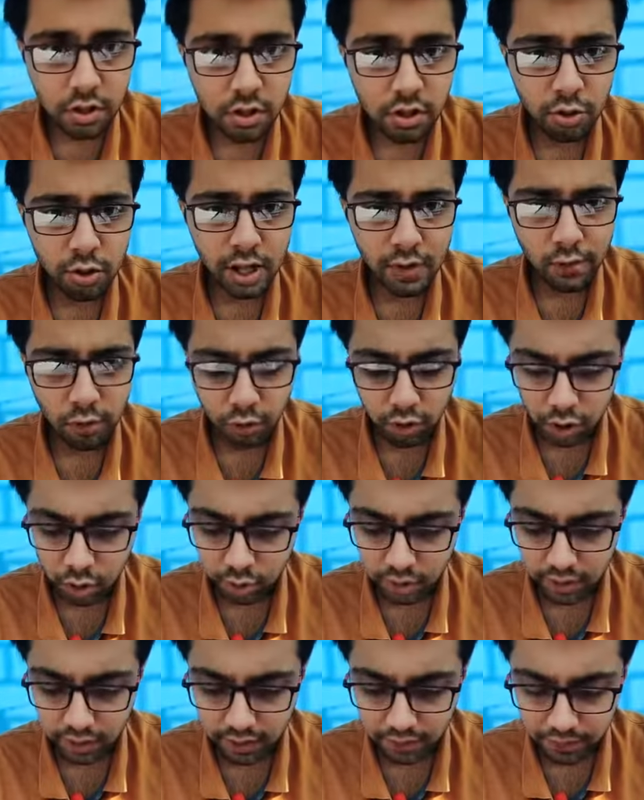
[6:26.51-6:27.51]
So yeah, if you want
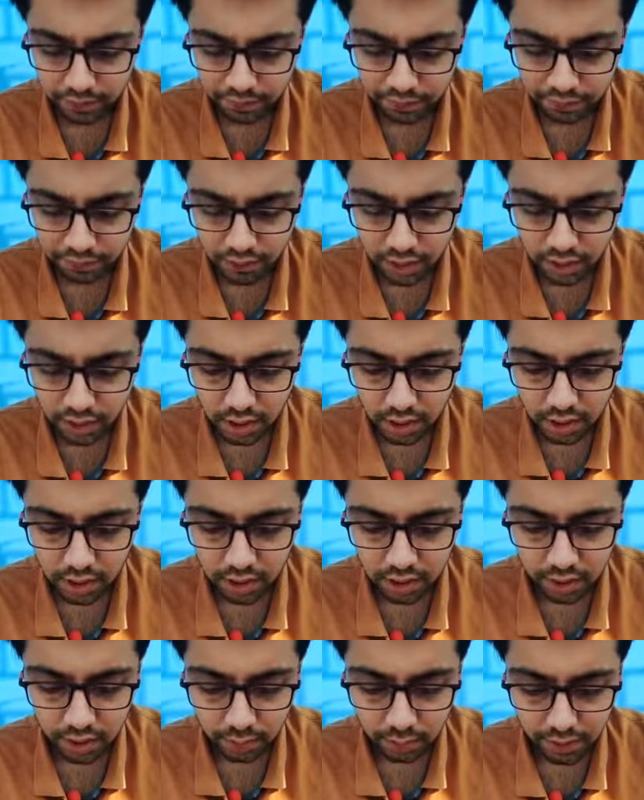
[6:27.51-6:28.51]
to tell,
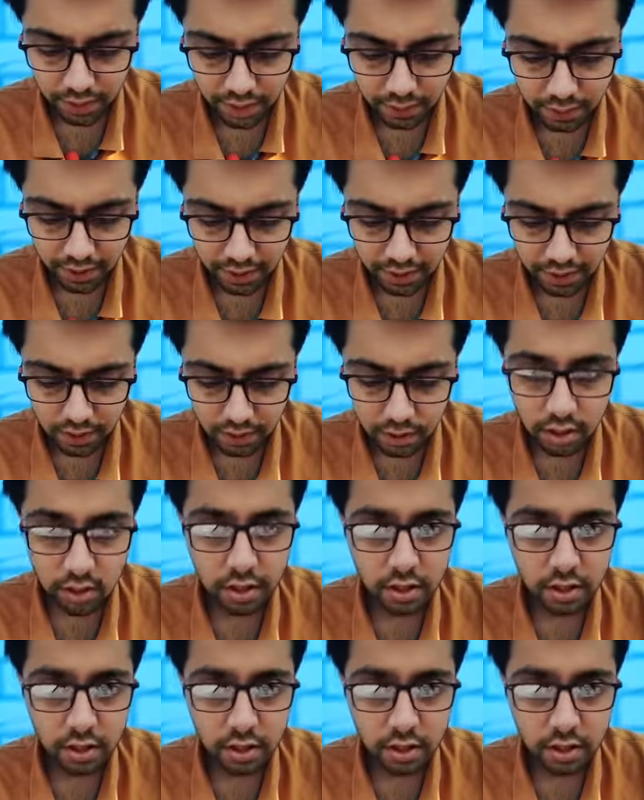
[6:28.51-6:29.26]
it's a multiparous